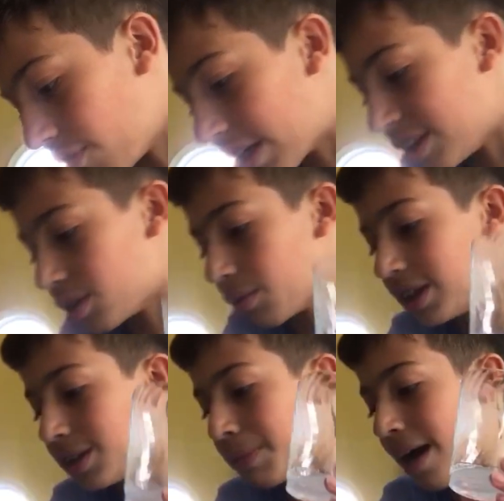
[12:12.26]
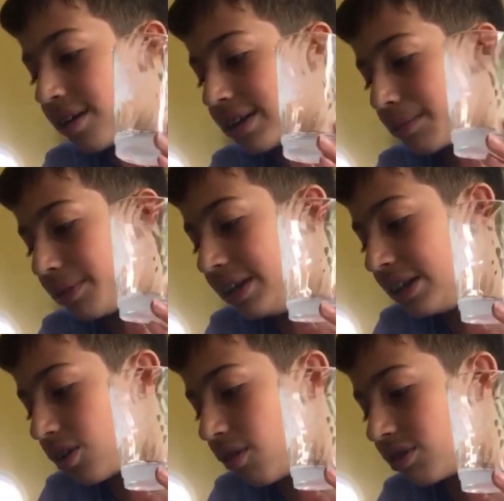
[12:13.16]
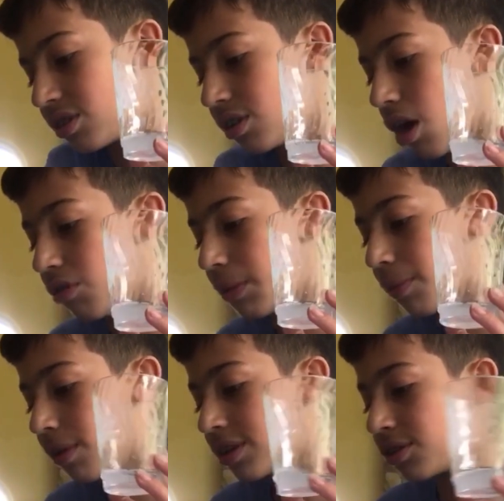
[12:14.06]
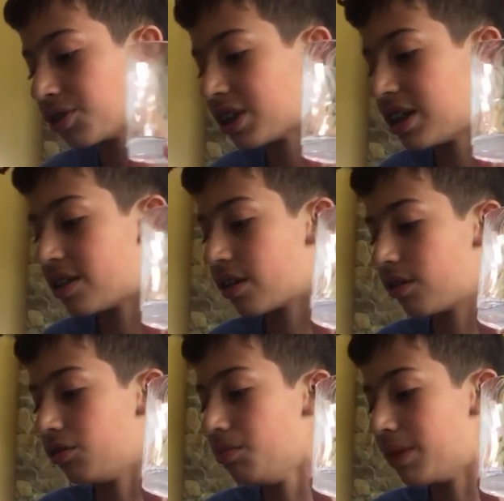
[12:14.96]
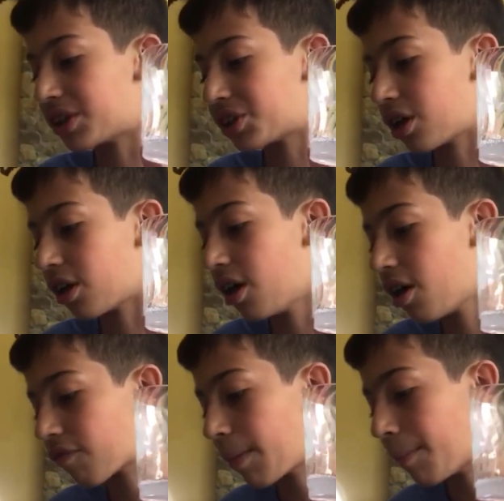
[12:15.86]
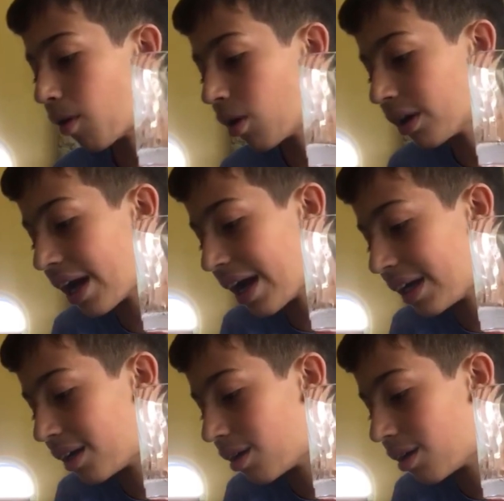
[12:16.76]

Okay, so once powder is completely dissolved, slowly pour the solution into the glue mixture from part A.